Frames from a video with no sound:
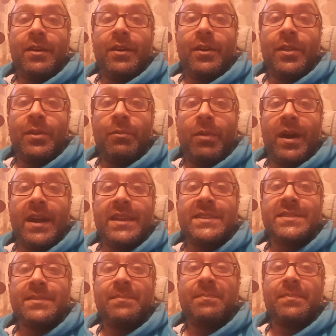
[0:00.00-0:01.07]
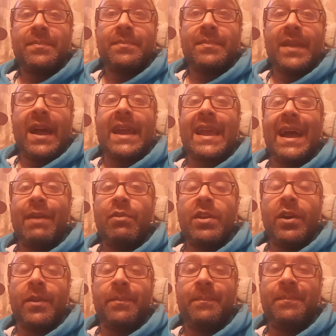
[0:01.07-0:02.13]
otherwise, I carry
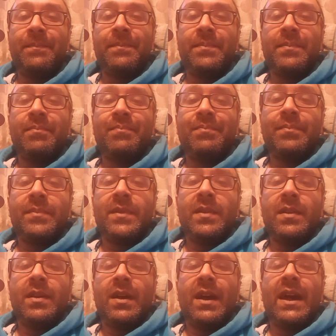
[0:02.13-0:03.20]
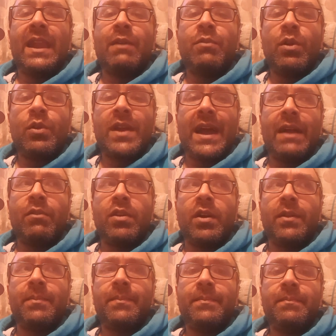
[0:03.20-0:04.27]
on. And I will carry
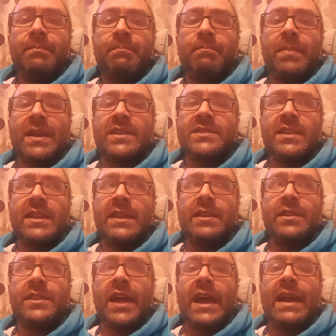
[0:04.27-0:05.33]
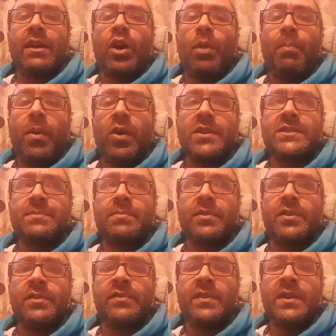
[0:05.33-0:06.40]
on. Because at the end of the day, I got a point to
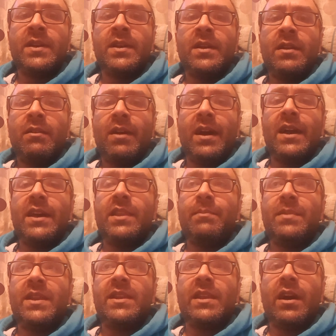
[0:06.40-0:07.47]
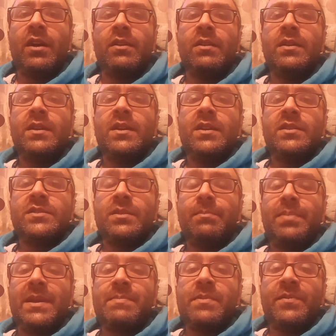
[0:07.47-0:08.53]
prove. Right? At the minute now, some
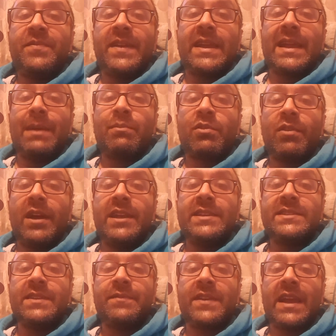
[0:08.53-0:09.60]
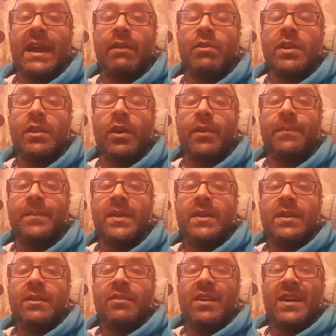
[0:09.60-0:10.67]
people think I'm crazy for carrying on.
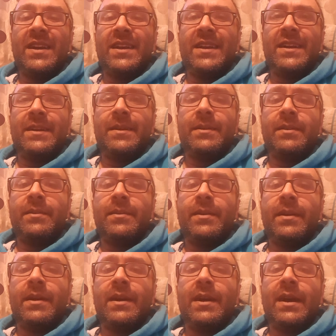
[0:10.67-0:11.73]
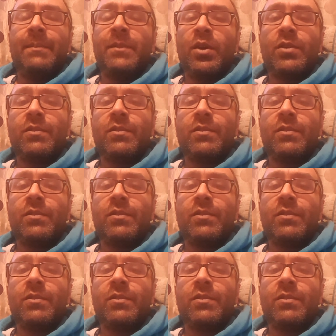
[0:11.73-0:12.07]
Right? I'm not